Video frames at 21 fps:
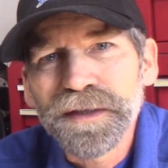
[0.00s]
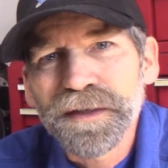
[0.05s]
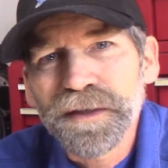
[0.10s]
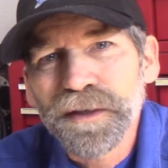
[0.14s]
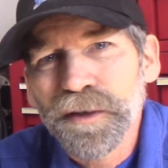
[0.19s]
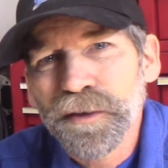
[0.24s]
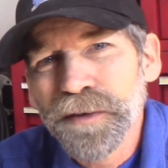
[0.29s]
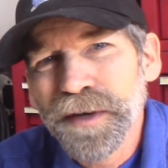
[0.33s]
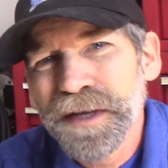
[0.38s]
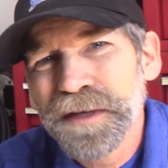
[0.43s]

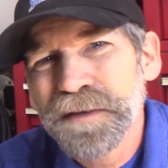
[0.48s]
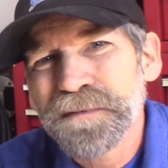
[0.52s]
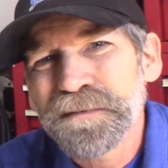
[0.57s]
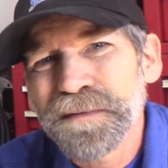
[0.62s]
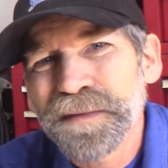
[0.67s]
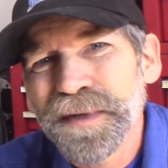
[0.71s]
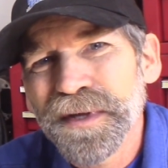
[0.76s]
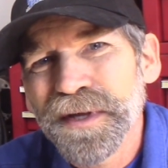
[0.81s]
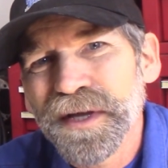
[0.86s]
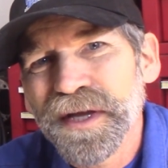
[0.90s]
All right.
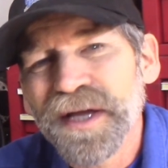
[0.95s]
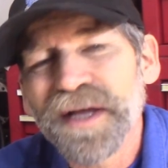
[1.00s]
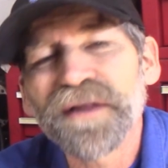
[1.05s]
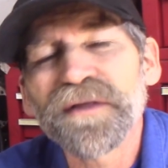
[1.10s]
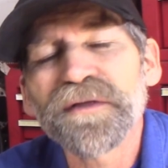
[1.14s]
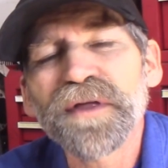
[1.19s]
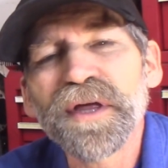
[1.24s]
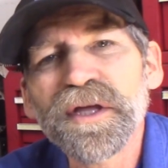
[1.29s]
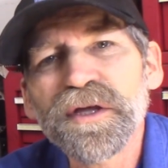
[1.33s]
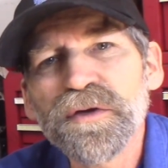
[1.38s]

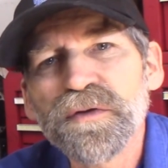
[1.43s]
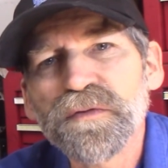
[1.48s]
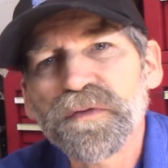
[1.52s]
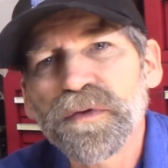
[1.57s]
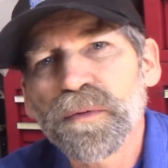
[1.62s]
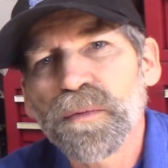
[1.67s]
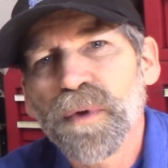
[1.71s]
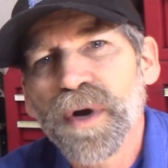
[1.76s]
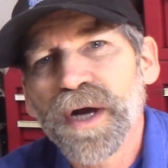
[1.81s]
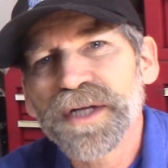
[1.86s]
Thank you for
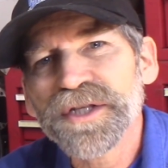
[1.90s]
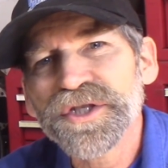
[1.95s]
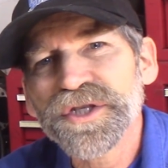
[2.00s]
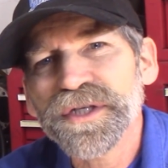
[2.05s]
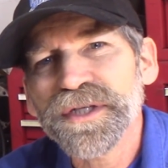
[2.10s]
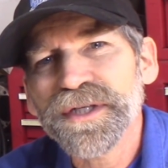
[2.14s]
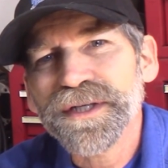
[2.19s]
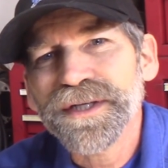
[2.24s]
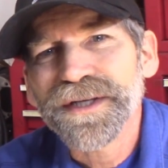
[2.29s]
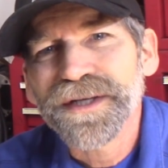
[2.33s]
watching.